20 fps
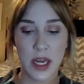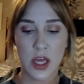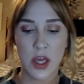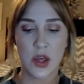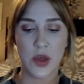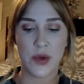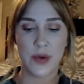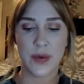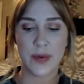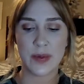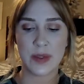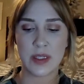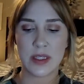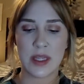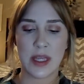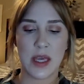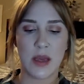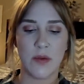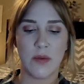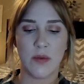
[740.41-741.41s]
going to use
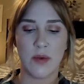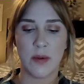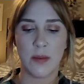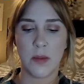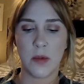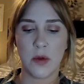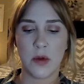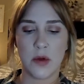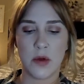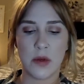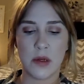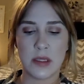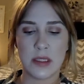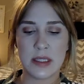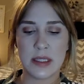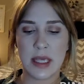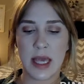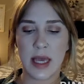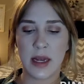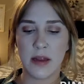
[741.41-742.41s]
the Rimmel
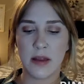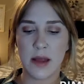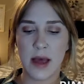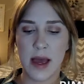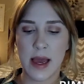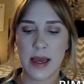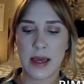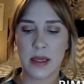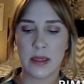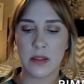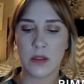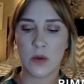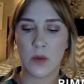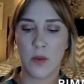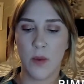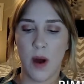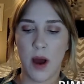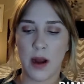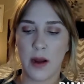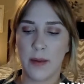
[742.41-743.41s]
Scandaleyes
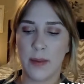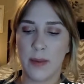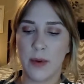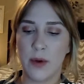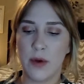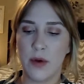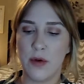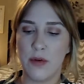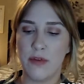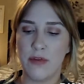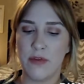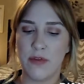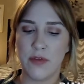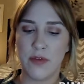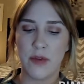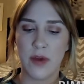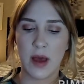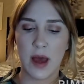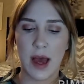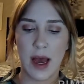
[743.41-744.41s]
Waterproof
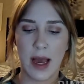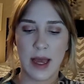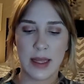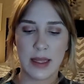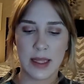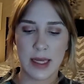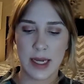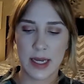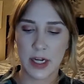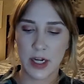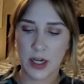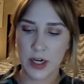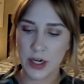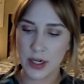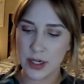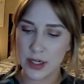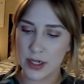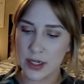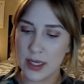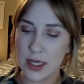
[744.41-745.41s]

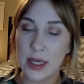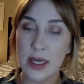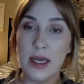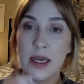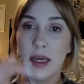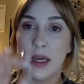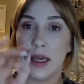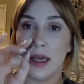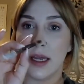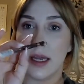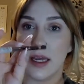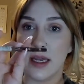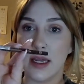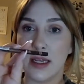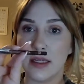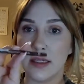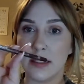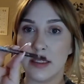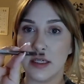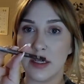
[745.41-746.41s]
Eyeliner
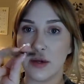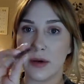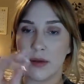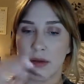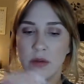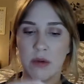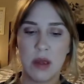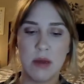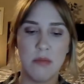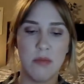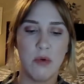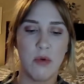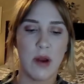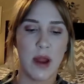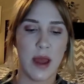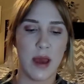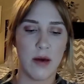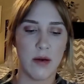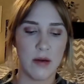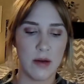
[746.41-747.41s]
in 03
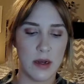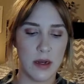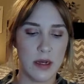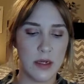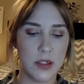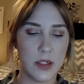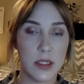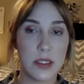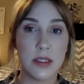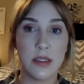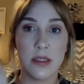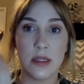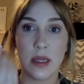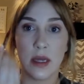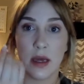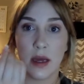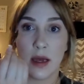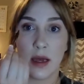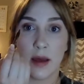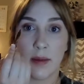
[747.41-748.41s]
Brown, just
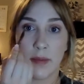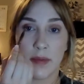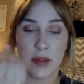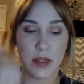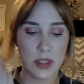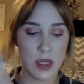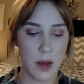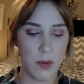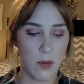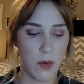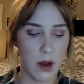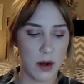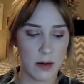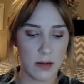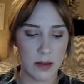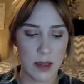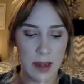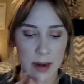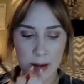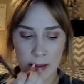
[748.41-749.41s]
on the top
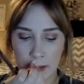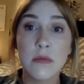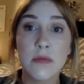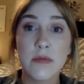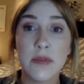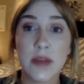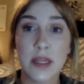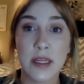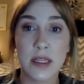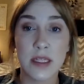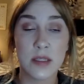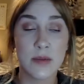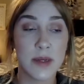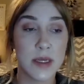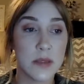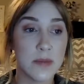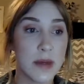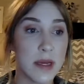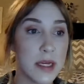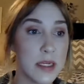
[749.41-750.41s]
waterline. I feel like this
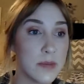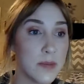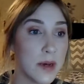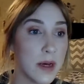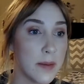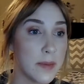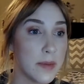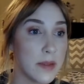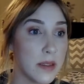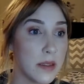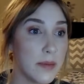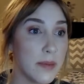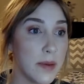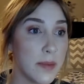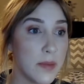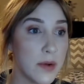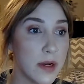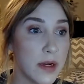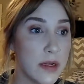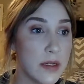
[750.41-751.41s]
makes my eyes pop a little
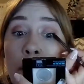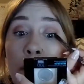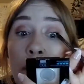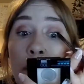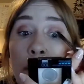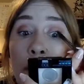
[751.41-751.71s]
bit more.